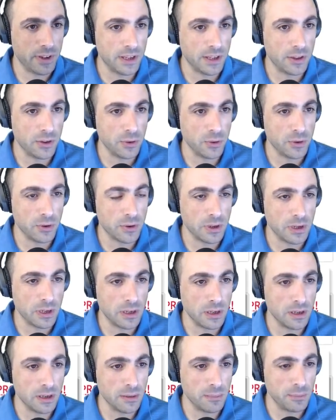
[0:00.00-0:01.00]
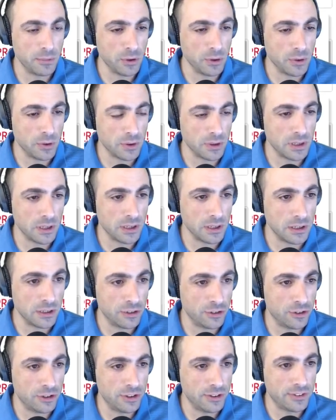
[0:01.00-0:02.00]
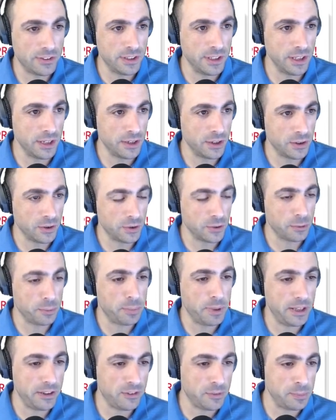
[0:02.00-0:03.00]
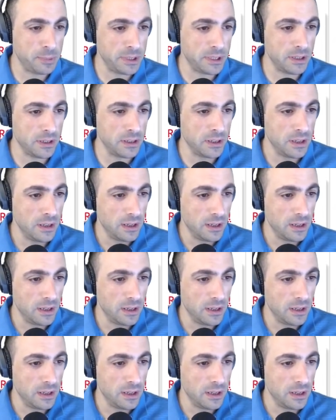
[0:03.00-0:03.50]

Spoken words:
your gist here, your paste bin,